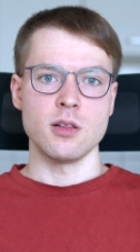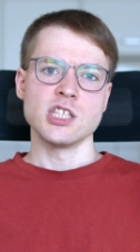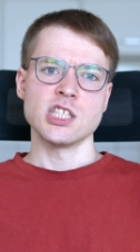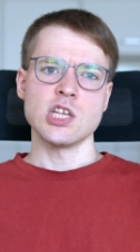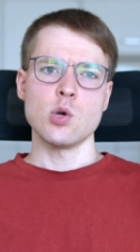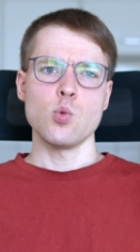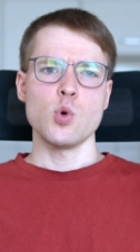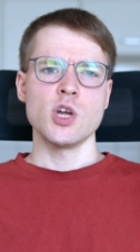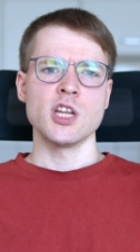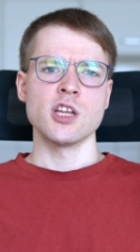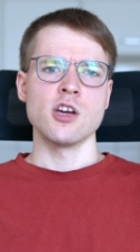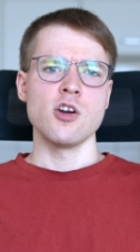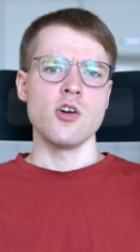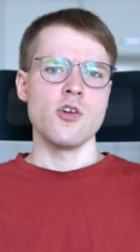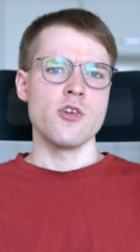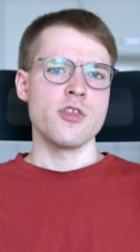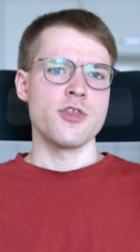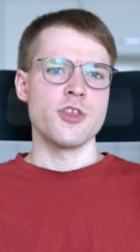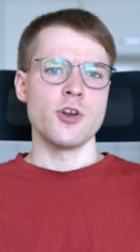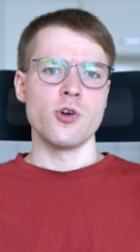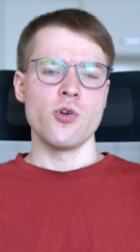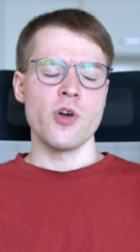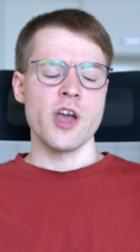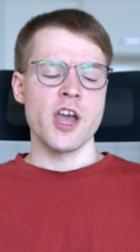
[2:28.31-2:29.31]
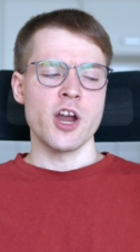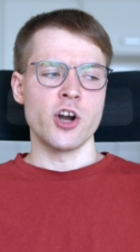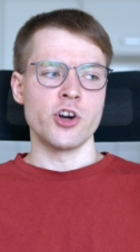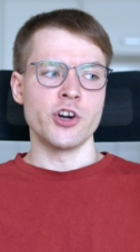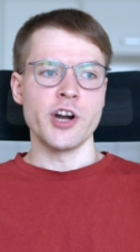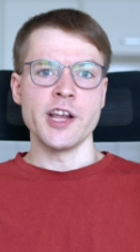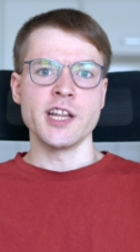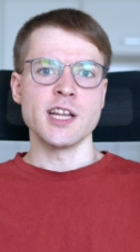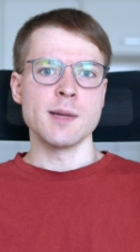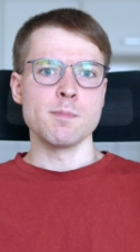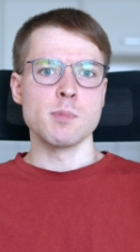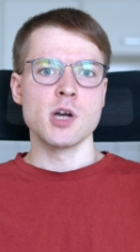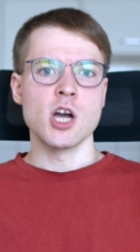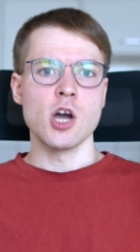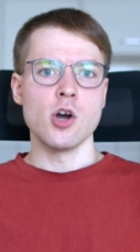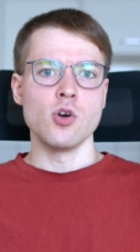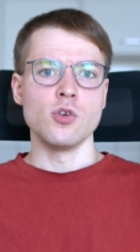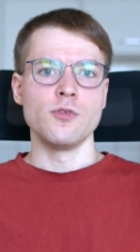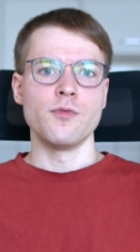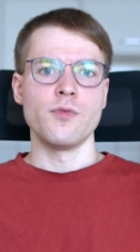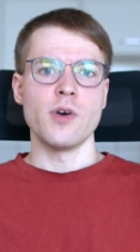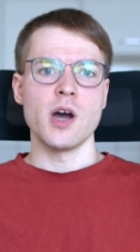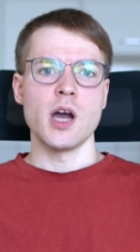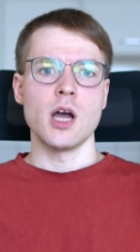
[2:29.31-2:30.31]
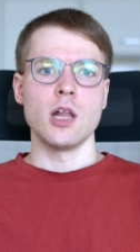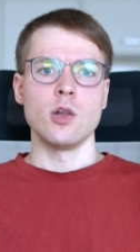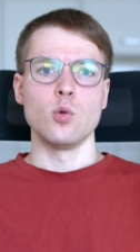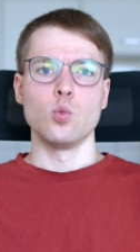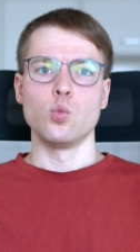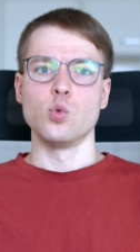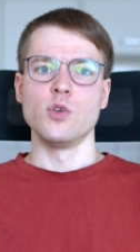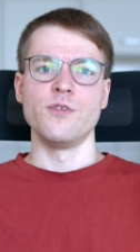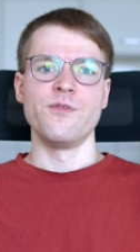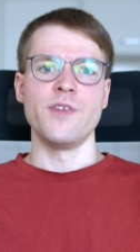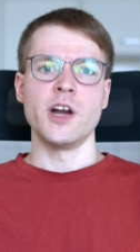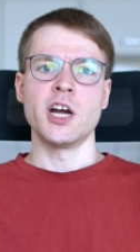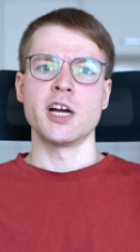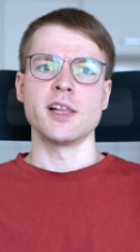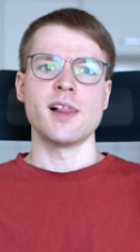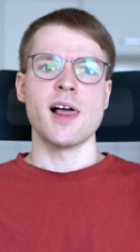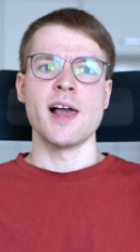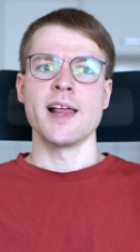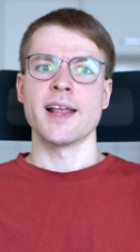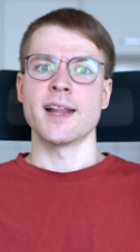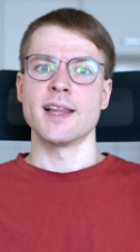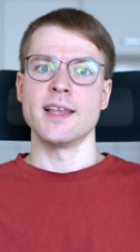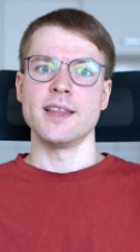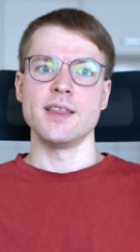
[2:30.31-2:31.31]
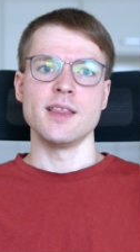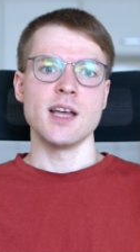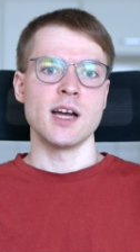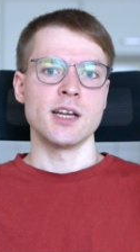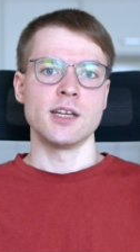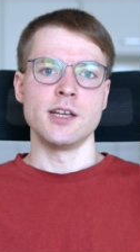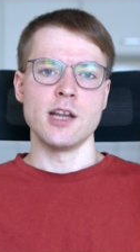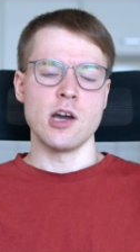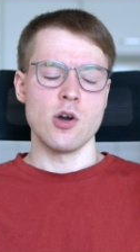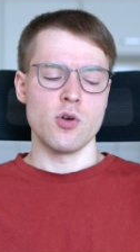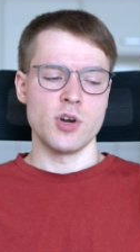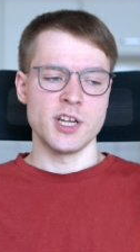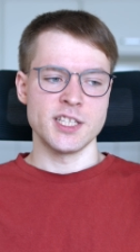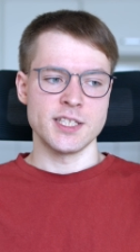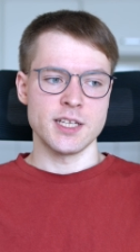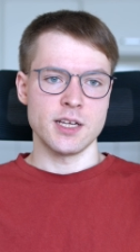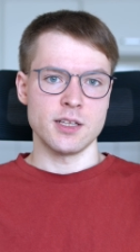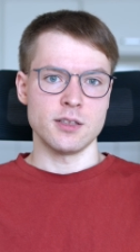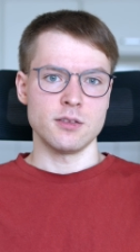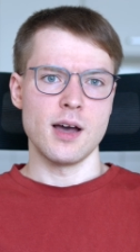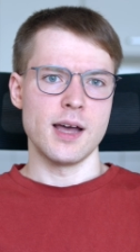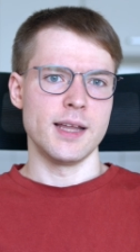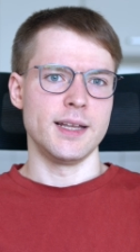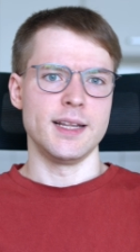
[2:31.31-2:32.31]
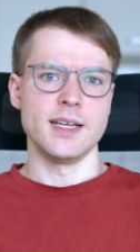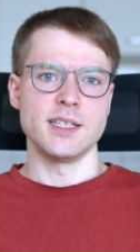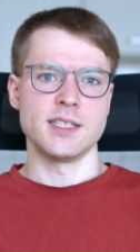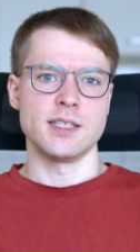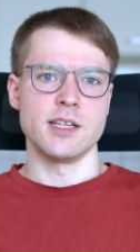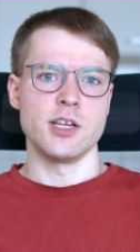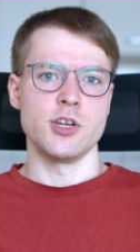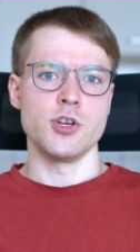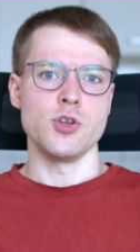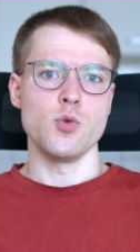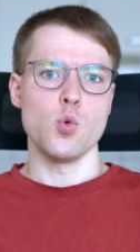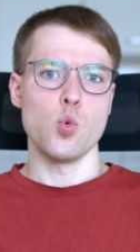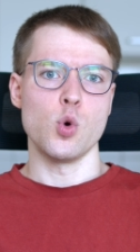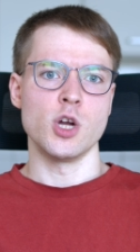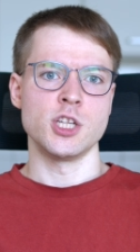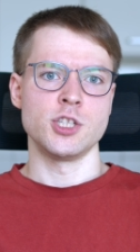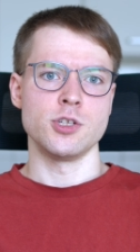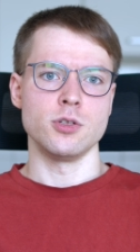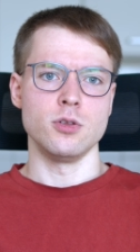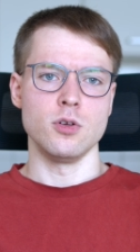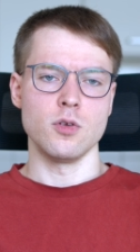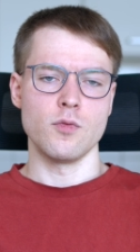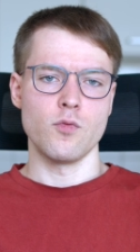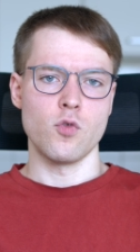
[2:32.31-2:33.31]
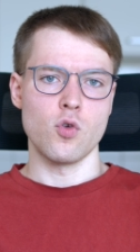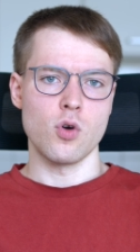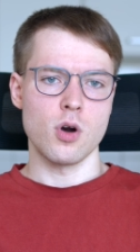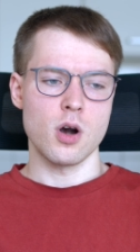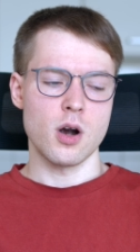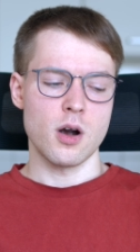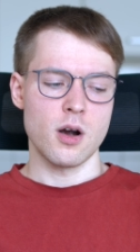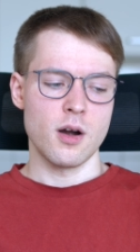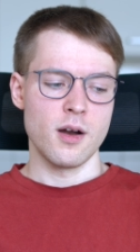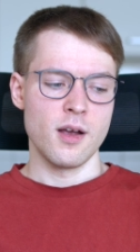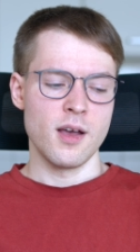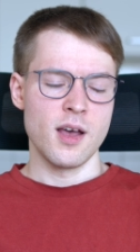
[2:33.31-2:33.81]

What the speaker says: Someone going through a random code file would very likely not notice it, unless they knew what to look for.